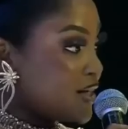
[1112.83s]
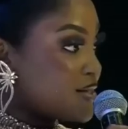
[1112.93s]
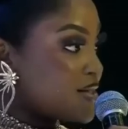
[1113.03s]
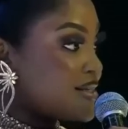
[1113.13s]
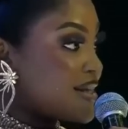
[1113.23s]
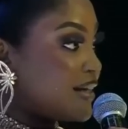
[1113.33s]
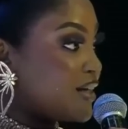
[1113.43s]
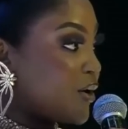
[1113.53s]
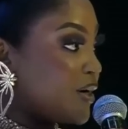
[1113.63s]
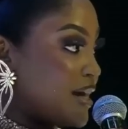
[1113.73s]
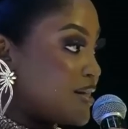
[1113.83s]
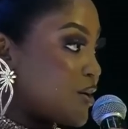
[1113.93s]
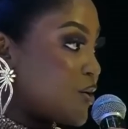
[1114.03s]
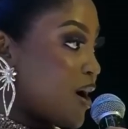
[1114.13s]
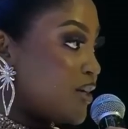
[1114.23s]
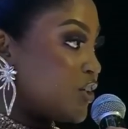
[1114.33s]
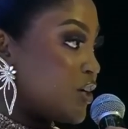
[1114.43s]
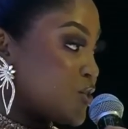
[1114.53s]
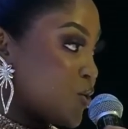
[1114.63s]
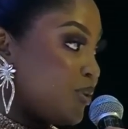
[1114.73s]
too crowd focused
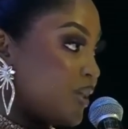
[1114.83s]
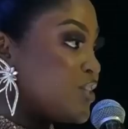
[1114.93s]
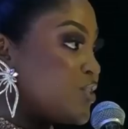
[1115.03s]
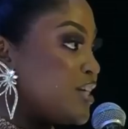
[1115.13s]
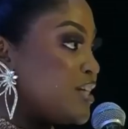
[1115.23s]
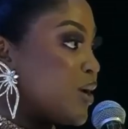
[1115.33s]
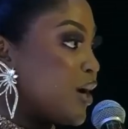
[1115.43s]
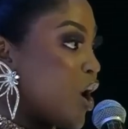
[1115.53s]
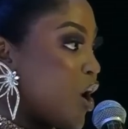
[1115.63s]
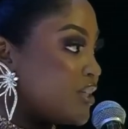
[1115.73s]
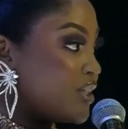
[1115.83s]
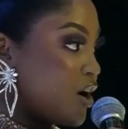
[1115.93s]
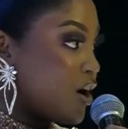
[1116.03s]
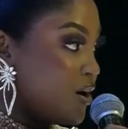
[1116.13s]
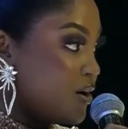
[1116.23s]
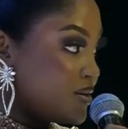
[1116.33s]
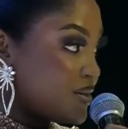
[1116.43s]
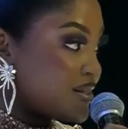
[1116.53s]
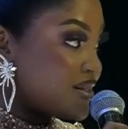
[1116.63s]
the whole evening. She forgot that she was on